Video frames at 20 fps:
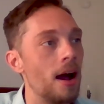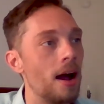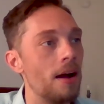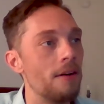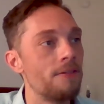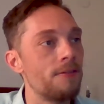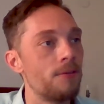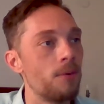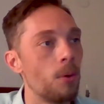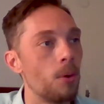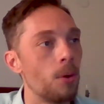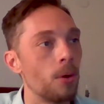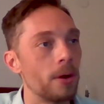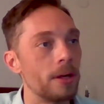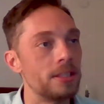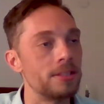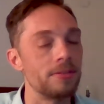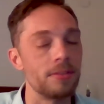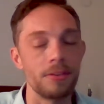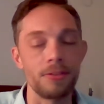for
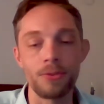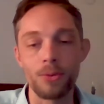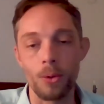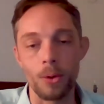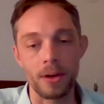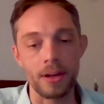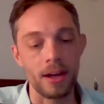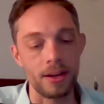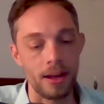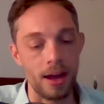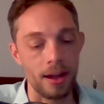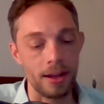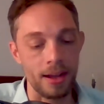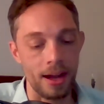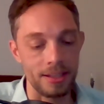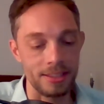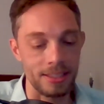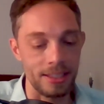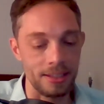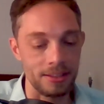each of the 4
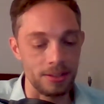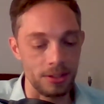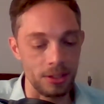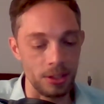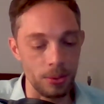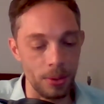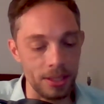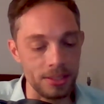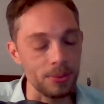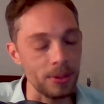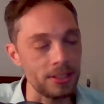continental U.S.